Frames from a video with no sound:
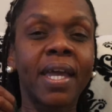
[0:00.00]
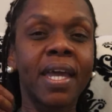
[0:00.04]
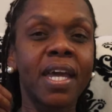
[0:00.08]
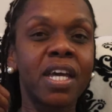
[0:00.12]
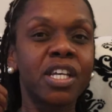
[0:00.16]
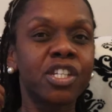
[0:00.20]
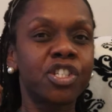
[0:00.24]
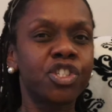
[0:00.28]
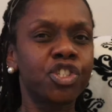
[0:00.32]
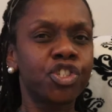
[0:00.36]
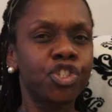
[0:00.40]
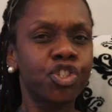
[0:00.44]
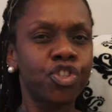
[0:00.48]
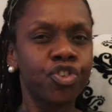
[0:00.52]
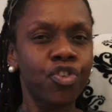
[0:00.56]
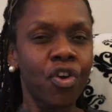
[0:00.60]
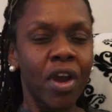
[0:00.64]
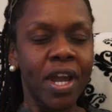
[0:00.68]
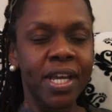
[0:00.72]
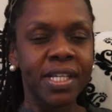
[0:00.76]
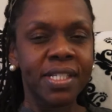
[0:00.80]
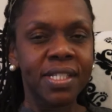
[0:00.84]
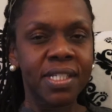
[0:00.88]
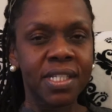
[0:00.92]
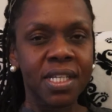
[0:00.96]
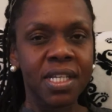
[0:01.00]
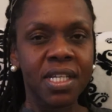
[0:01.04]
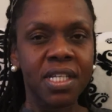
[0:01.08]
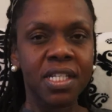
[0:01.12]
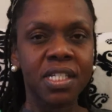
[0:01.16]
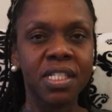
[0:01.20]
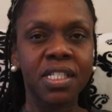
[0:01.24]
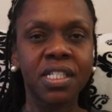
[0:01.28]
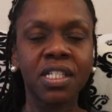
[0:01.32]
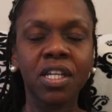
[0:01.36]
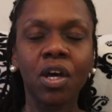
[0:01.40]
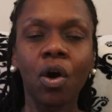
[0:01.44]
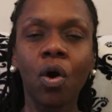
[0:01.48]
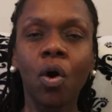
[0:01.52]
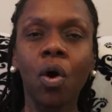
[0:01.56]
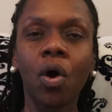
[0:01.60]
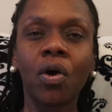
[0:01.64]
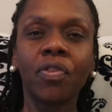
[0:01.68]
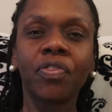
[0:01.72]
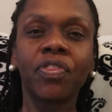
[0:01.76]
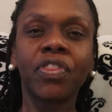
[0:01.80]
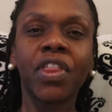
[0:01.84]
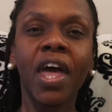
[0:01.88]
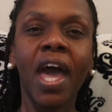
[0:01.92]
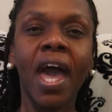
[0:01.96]
guess, traces
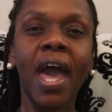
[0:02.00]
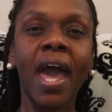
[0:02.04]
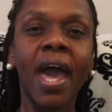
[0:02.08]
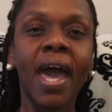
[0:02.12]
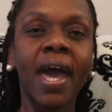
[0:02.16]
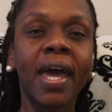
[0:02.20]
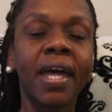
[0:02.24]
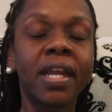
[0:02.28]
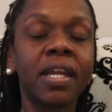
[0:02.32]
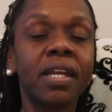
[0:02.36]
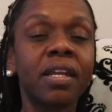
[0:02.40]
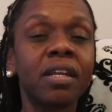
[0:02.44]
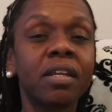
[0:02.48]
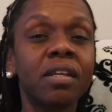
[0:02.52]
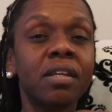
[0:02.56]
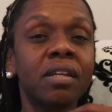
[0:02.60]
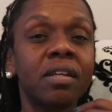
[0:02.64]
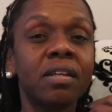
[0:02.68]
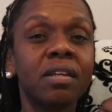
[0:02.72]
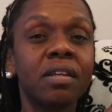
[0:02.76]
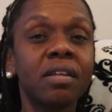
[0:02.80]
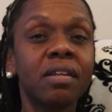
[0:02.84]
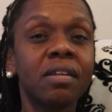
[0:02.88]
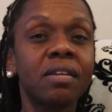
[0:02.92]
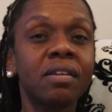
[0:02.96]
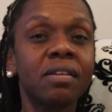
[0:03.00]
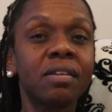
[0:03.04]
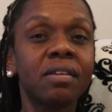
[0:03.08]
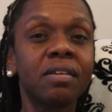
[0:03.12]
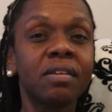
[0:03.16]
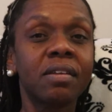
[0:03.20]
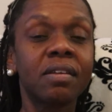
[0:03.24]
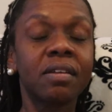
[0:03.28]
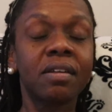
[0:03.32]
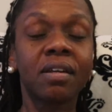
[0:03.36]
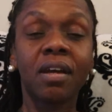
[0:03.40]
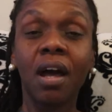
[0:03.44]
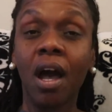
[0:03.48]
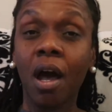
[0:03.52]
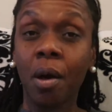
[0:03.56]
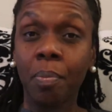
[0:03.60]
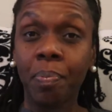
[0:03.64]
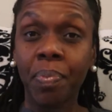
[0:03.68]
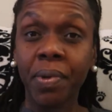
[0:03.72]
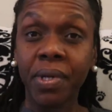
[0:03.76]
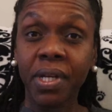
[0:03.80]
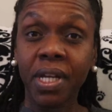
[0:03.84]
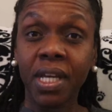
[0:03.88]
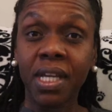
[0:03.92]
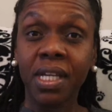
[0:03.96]
that
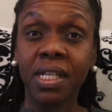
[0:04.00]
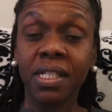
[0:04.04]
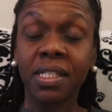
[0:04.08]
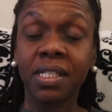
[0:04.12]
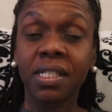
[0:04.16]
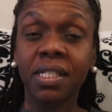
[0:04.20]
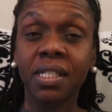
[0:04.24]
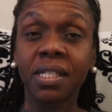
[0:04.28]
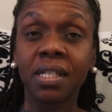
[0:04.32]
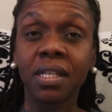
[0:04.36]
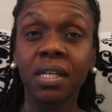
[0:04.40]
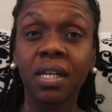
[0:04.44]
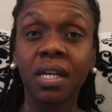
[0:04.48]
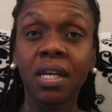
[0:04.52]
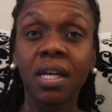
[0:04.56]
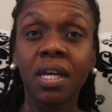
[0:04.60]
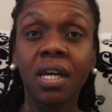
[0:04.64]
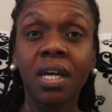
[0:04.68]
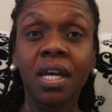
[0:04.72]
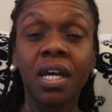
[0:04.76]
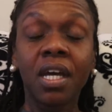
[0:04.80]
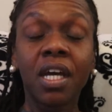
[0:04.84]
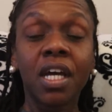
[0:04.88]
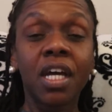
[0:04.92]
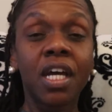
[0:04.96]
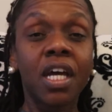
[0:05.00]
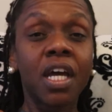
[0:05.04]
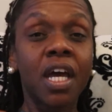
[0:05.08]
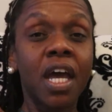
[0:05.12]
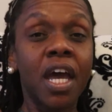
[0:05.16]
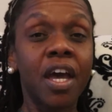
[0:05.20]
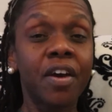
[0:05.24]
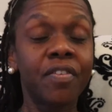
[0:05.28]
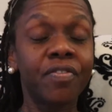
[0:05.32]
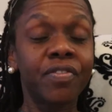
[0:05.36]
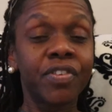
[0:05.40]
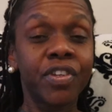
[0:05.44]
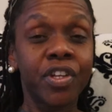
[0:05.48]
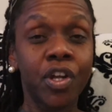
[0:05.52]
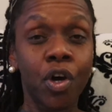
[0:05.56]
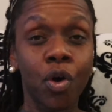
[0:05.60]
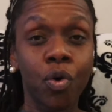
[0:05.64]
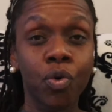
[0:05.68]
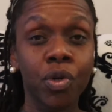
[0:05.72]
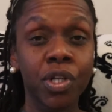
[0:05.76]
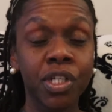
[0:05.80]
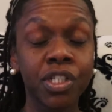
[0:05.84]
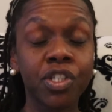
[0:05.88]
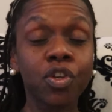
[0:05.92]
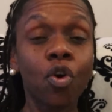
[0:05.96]
companies have
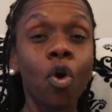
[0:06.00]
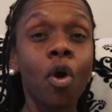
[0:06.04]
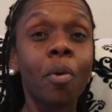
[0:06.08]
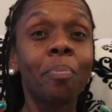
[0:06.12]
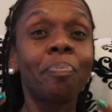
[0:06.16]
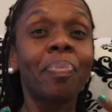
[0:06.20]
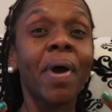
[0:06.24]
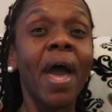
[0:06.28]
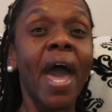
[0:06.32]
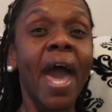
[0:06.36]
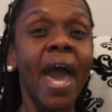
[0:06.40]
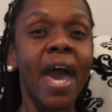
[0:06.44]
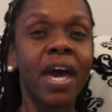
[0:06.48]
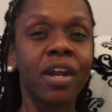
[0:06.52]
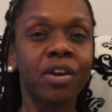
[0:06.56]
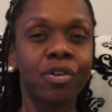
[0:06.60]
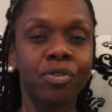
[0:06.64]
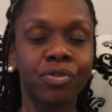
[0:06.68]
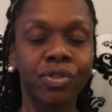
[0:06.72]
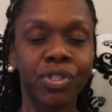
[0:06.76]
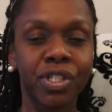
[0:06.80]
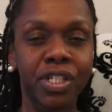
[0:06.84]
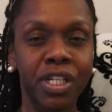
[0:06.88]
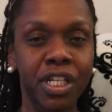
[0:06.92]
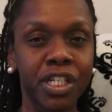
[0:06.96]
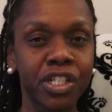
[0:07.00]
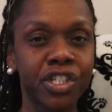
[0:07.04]
noticed, or patterns.